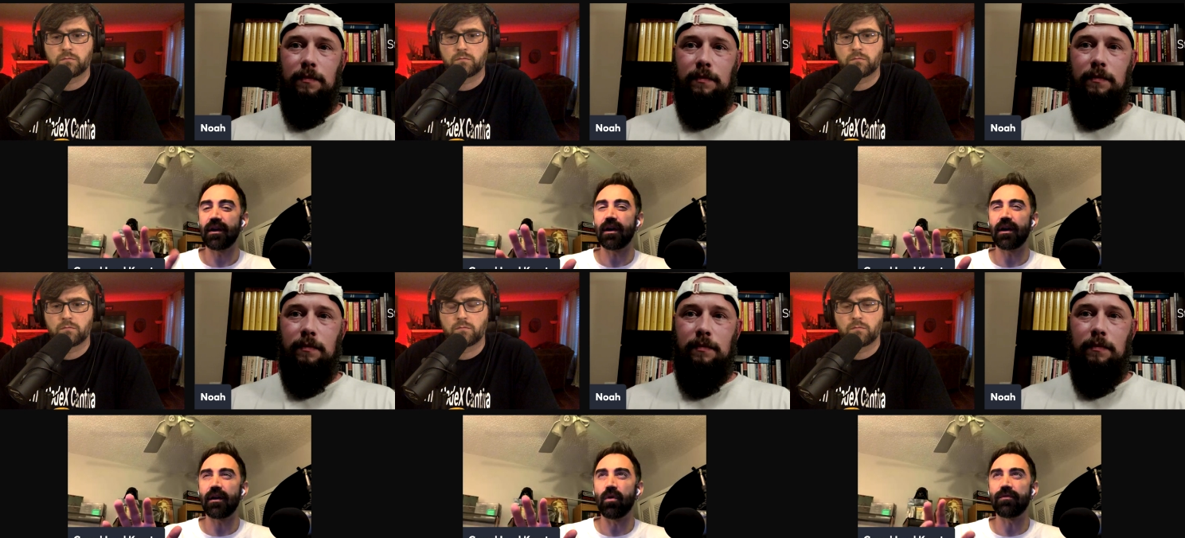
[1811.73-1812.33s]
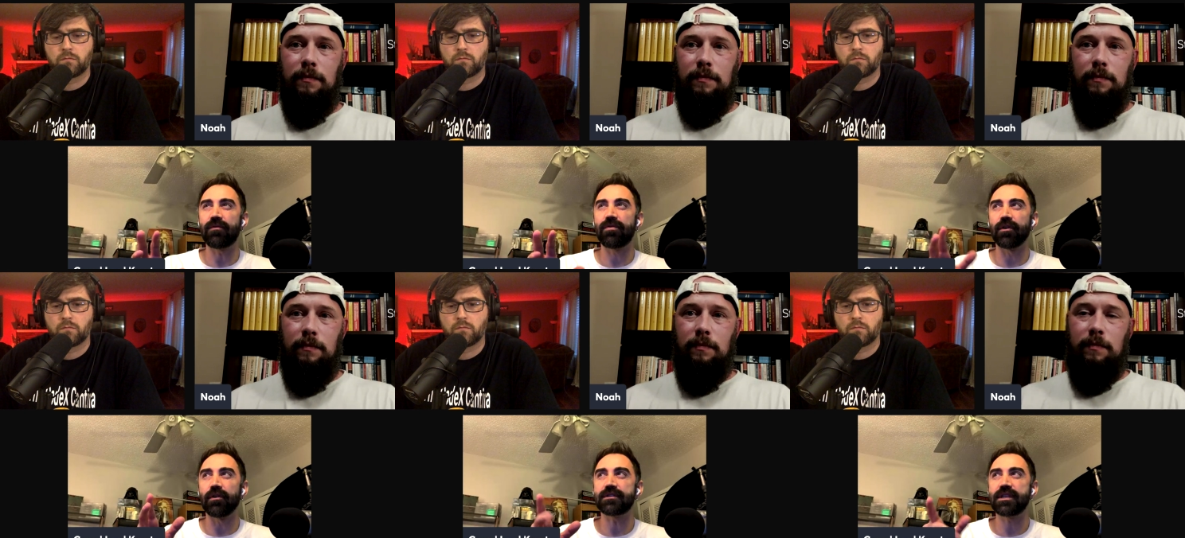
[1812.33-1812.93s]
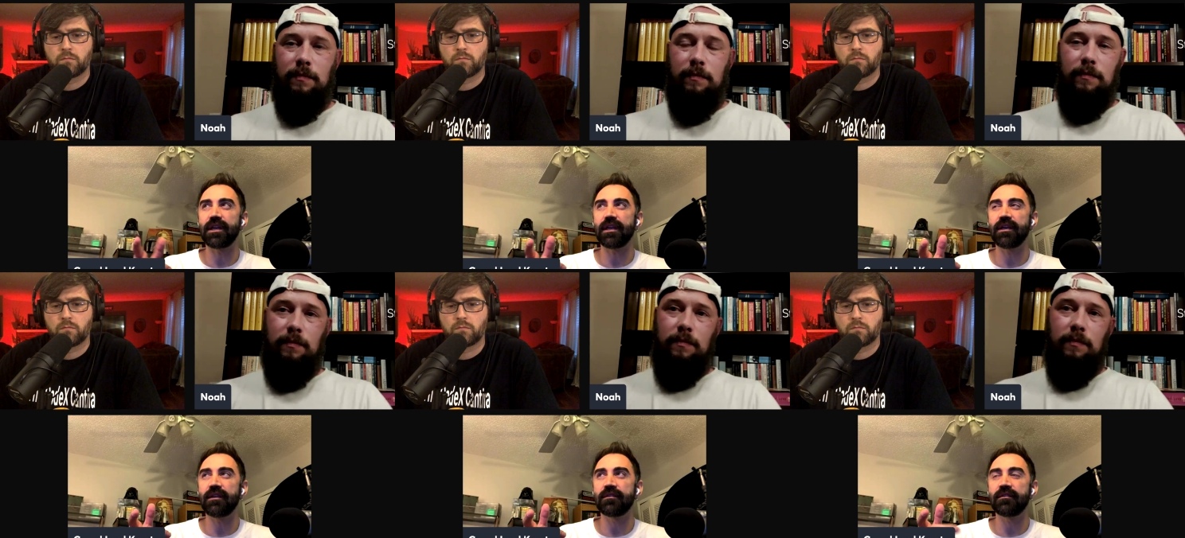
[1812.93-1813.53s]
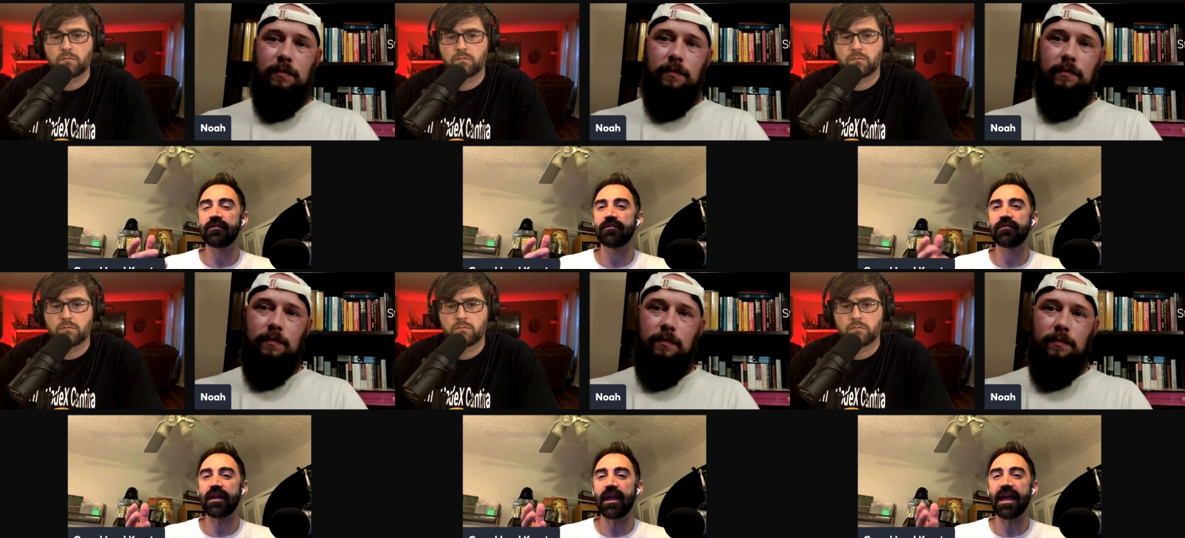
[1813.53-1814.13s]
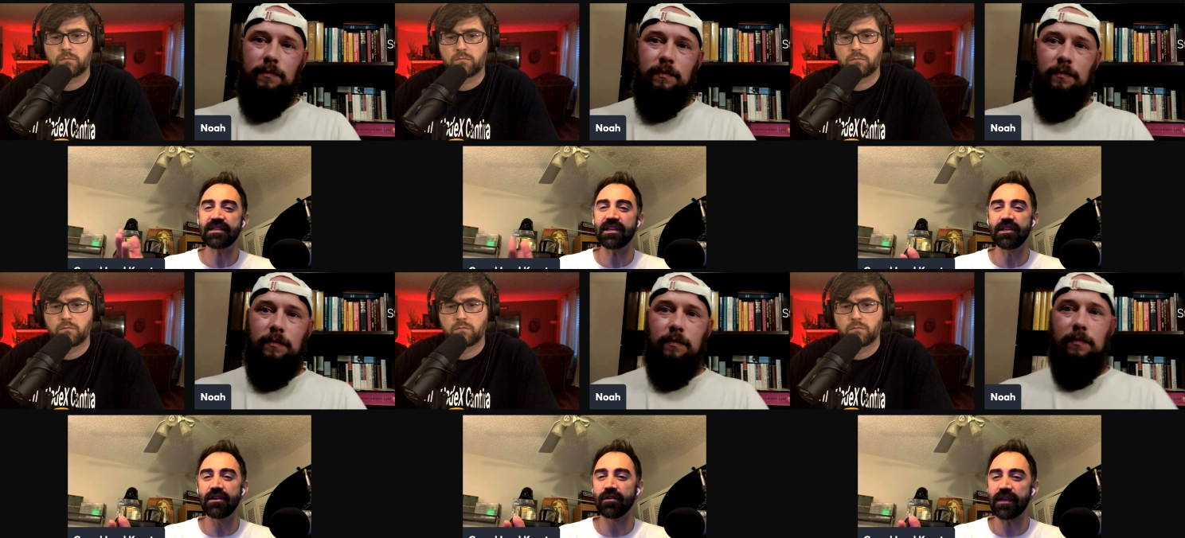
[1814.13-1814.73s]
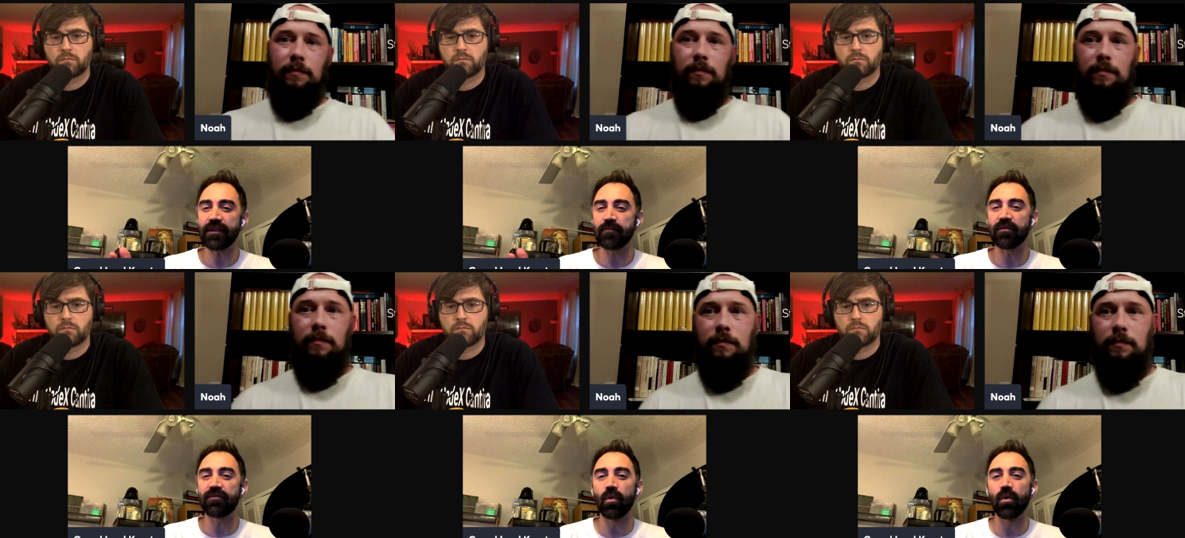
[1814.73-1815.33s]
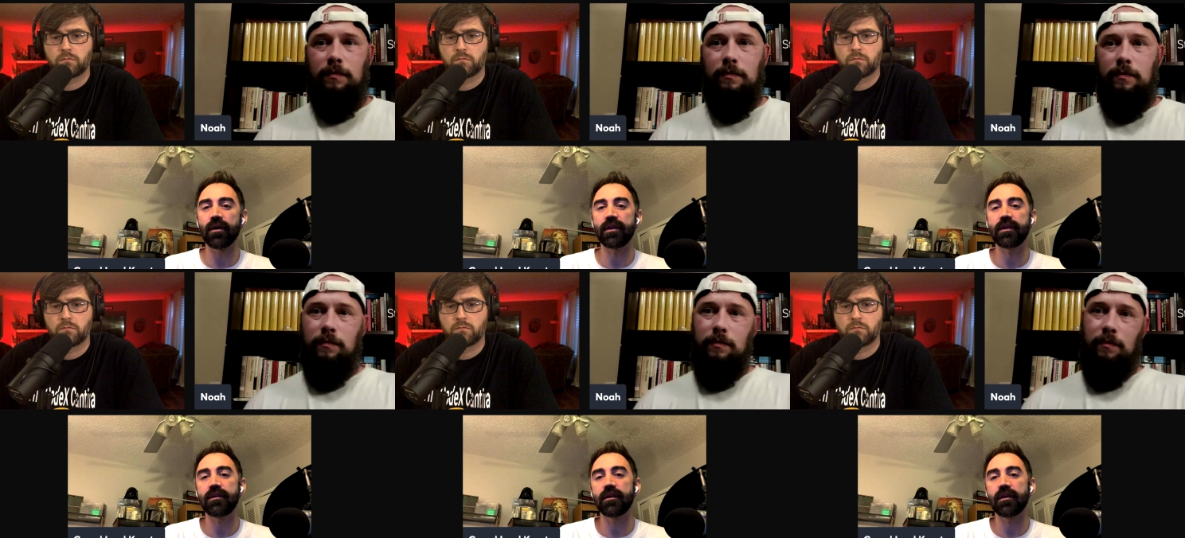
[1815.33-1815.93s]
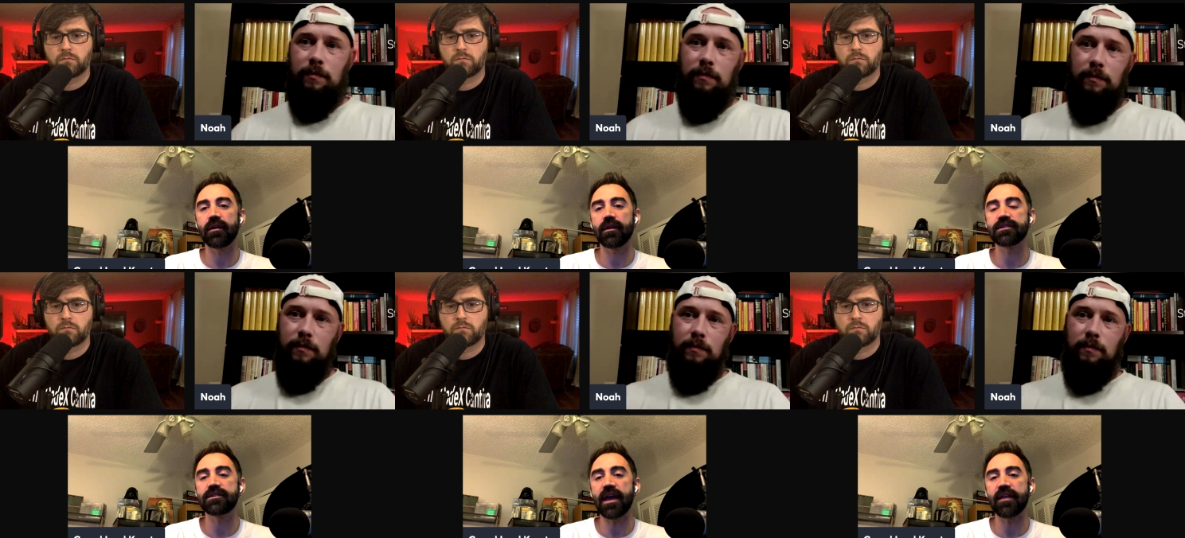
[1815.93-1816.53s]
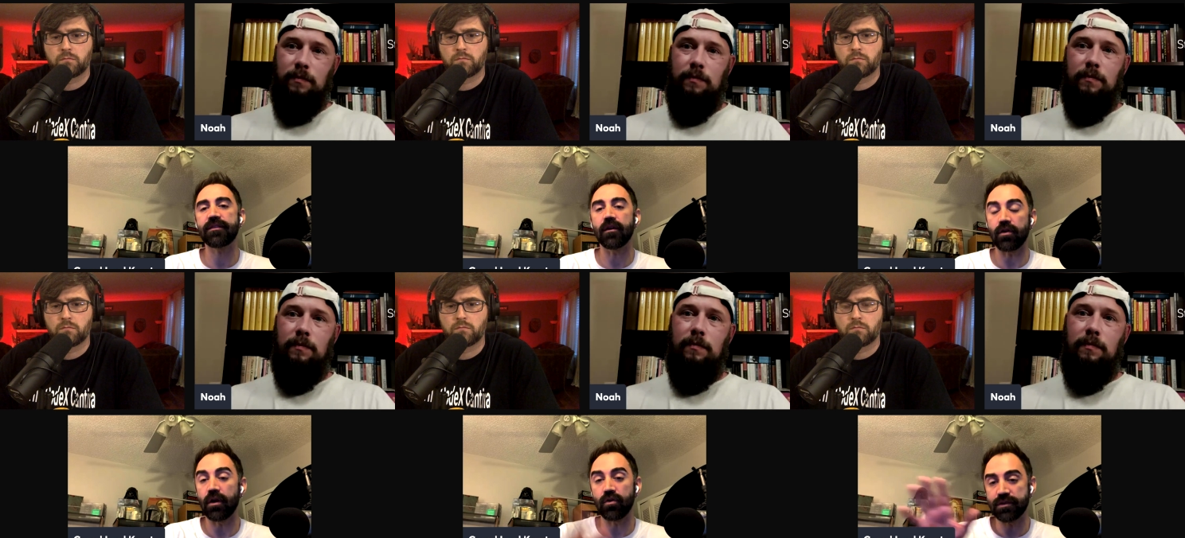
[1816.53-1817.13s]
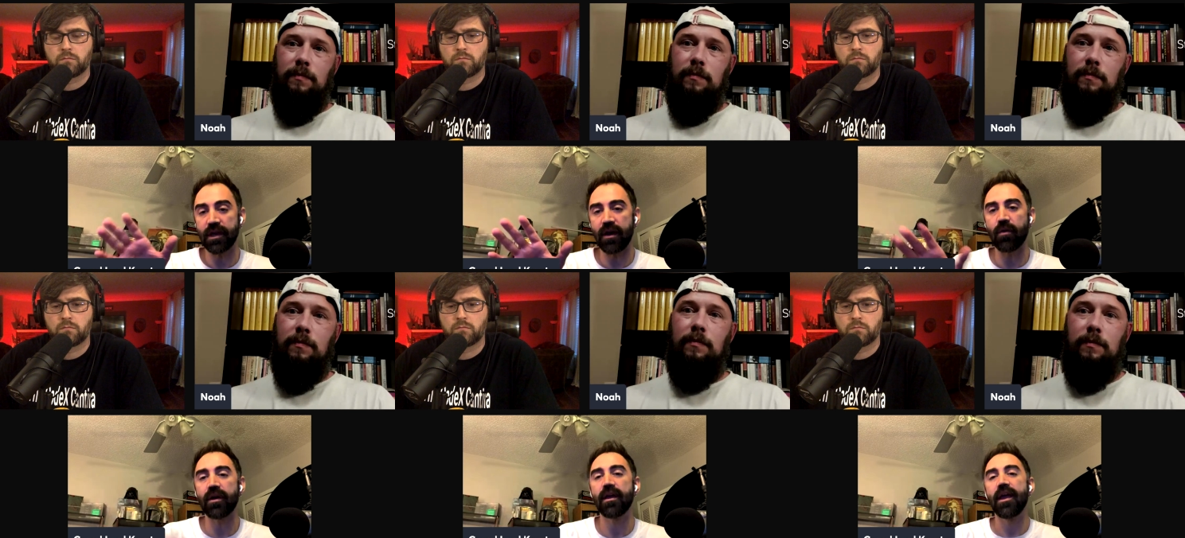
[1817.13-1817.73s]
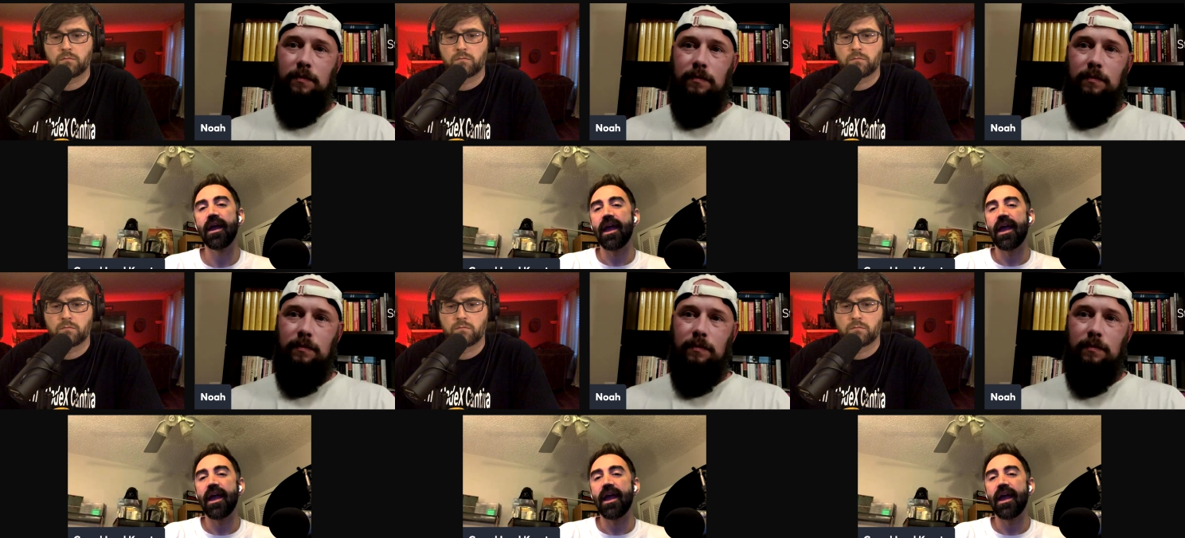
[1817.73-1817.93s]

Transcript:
Speaker 1: uh, what thirteen, eighteen years, I think, before his, uh, his death, Akutagawa.